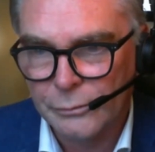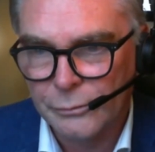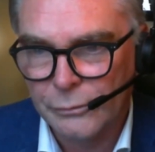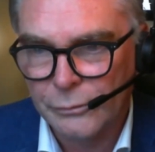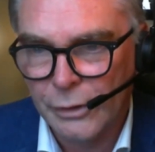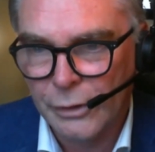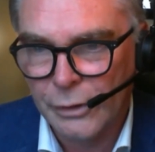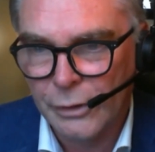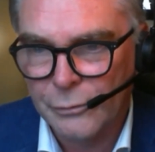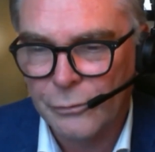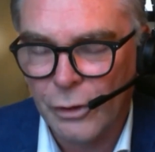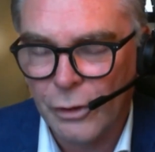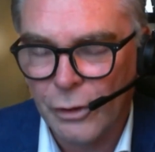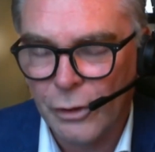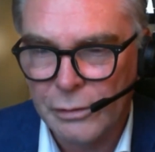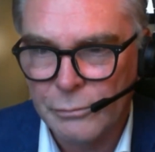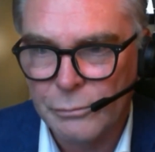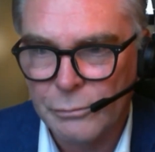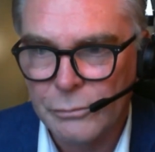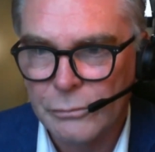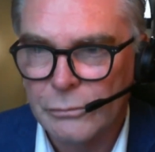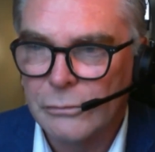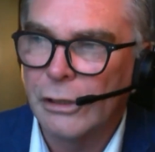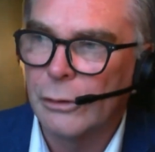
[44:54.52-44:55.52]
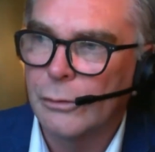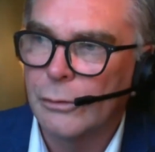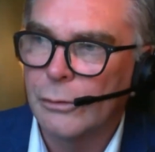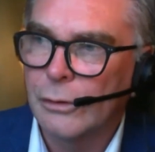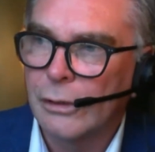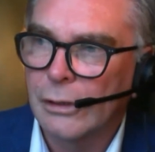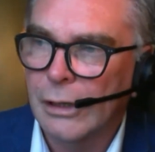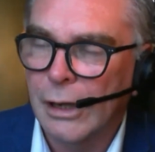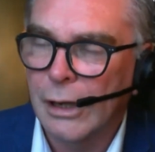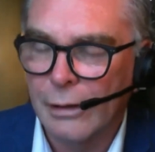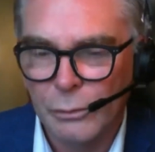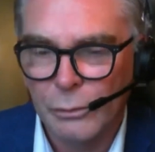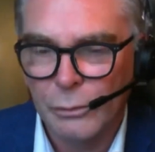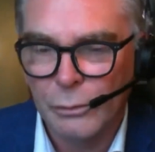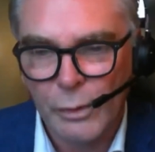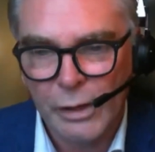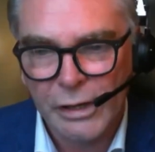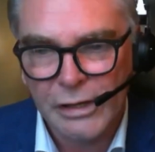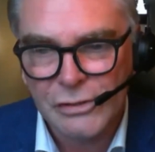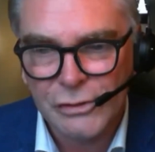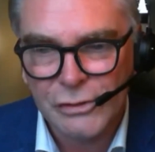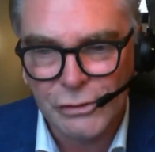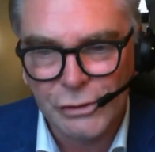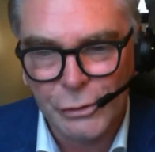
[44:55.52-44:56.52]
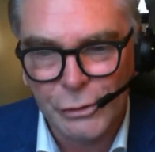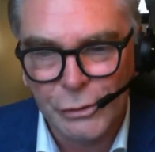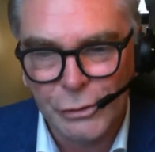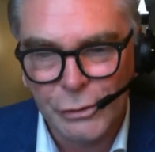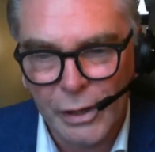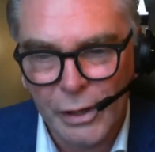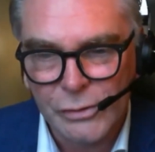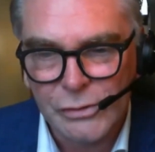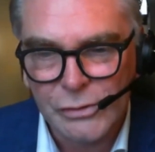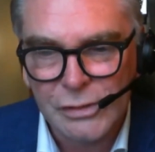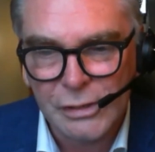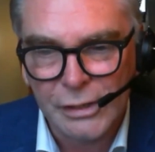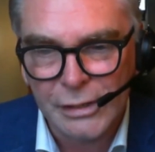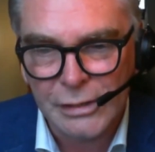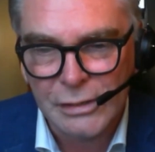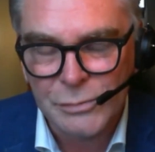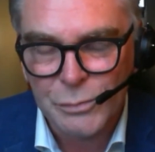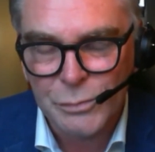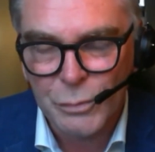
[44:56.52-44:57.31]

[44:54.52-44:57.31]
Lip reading: they find clever ways to do those things.